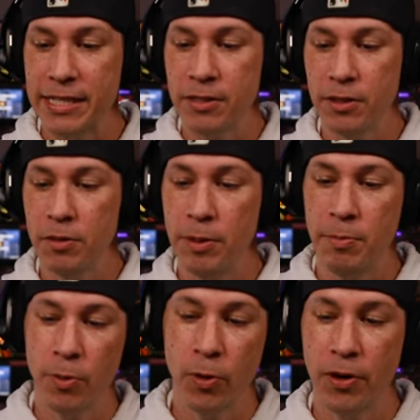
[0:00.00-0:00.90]
That's a little
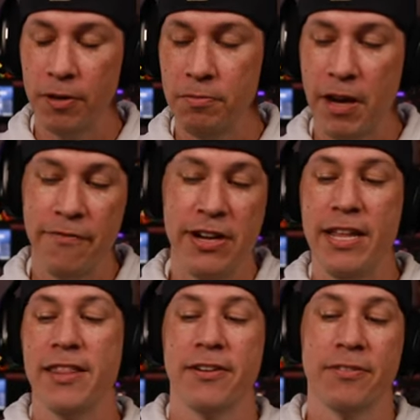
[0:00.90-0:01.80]
bit more of
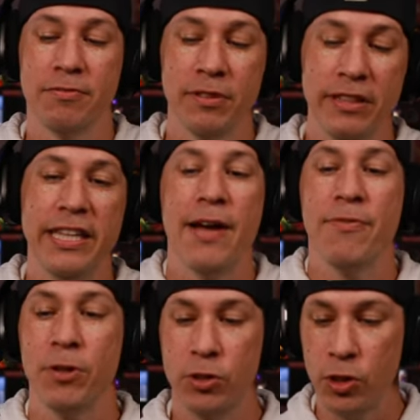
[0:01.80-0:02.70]
another
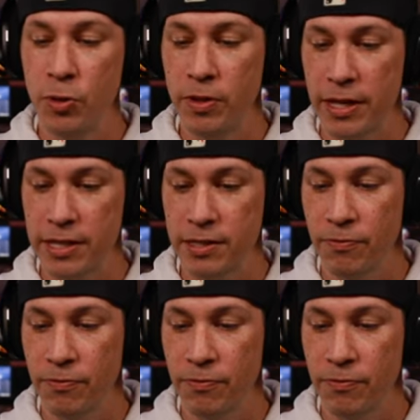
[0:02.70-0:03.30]
level to this.